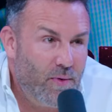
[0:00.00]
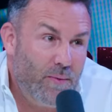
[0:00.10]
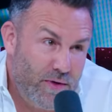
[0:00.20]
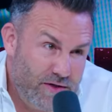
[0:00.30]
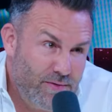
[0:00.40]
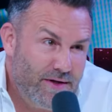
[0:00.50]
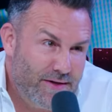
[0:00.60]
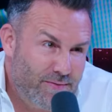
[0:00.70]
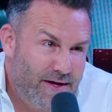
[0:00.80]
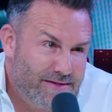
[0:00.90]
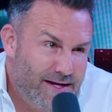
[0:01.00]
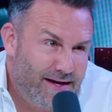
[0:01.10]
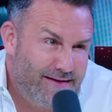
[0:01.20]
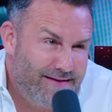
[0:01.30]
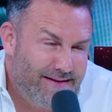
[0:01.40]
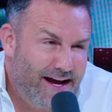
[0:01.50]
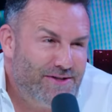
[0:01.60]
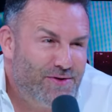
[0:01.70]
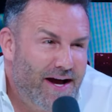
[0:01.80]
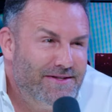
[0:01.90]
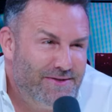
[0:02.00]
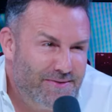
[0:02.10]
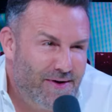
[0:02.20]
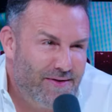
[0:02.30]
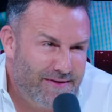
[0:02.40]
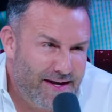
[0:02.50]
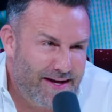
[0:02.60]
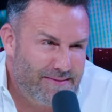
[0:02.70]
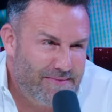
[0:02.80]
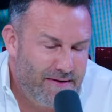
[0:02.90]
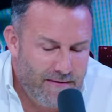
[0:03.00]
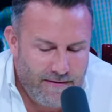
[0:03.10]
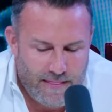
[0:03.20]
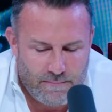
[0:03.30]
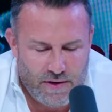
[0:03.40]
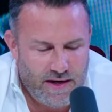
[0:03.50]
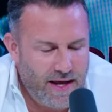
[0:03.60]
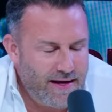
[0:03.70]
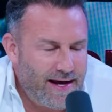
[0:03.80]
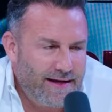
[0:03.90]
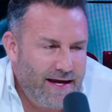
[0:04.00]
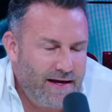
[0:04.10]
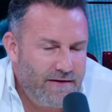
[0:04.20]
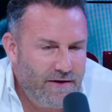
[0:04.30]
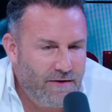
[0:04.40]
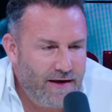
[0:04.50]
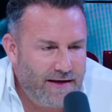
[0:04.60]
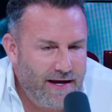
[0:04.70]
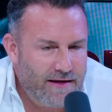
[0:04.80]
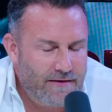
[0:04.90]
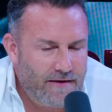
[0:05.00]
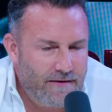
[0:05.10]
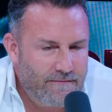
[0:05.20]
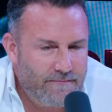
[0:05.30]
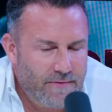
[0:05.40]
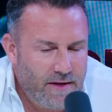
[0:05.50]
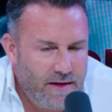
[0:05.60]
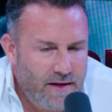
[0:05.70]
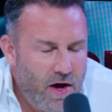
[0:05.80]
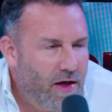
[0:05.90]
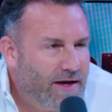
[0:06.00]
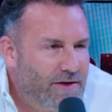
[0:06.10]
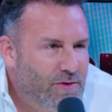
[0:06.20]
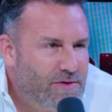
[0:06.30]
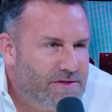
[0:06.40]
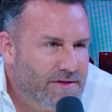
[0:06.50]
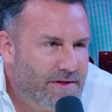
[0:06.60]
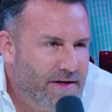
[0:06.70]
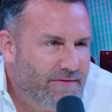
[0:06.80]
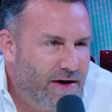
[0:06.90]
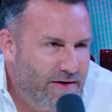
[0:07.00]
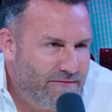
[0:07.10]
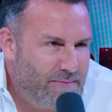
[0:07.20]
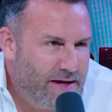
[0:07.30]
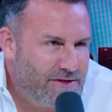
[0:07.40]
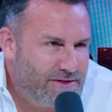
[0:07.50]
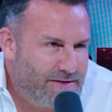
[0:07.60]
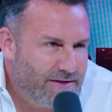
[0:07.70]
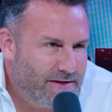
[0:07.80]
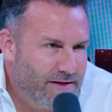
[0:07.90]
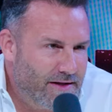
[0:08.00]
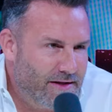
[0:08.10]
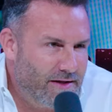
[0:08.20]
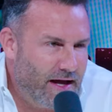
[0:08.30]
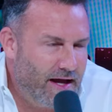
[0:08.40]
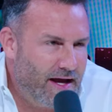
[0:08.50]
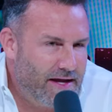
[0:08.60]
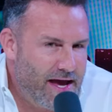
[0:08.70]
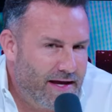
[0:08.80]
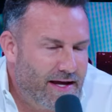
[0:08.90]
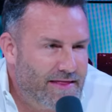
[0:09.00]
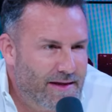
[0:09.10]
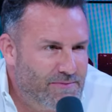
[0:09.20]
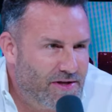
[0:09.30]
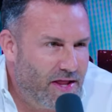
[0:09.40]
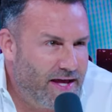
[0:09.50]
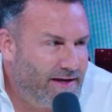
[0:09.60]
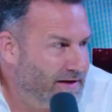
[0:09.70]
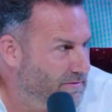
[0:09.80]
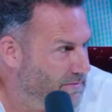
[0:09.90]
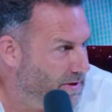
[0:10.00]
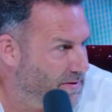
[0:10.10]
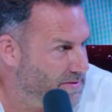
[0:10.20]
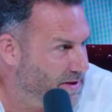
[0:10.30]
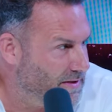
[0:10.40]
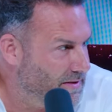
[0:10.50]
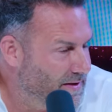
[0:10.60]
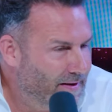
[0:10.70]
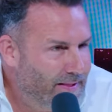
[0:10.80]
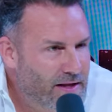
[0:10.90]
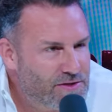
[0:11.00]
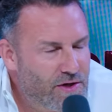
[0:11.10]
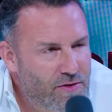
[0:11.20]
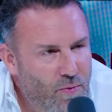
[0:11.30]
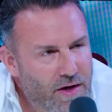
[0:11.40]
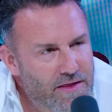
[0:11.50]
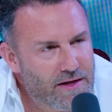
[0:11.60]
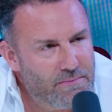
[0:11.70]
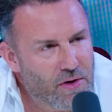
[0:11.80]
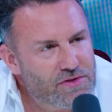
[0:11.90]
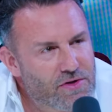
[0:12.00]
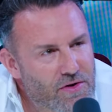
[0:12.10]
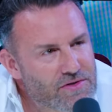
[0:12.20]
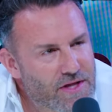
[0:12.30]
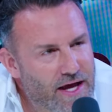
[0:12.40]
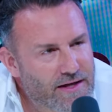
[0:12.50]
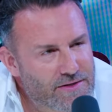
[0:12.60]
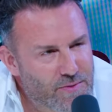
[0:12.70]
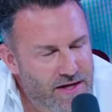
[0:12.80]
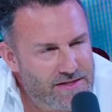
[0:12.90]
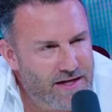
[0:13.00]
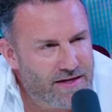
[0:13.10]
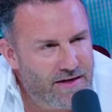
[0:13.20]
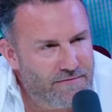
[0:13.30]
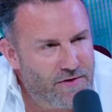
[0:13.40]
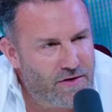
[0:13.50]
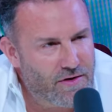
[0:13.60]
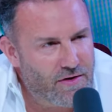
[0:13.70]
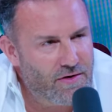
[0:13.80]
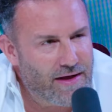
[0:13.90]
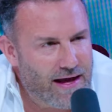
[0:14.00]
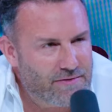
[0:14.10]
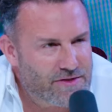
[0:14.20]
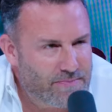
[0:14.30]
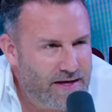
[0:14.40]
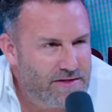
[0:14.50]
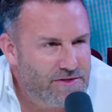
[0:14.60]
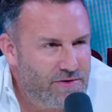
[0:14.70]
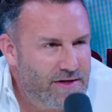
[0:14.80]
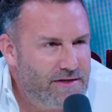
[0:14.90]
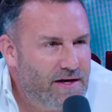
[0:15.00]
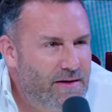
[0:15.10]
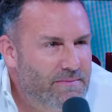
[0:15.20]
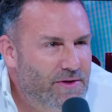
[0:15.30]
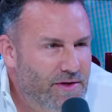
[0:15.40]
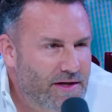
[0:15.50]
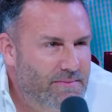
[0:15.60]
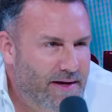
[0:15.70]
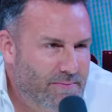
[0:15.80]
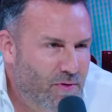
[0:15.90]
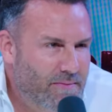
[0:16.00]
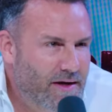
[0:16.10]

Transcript: what we do need to raise that. I try to all the time. But hey, I can't, you know, I can't, uh, all I can do is give out information. I, I can't get them to like it. You know what I'm saying? So the one that most girls like is when I said, if your girl outspends your income, you need to make more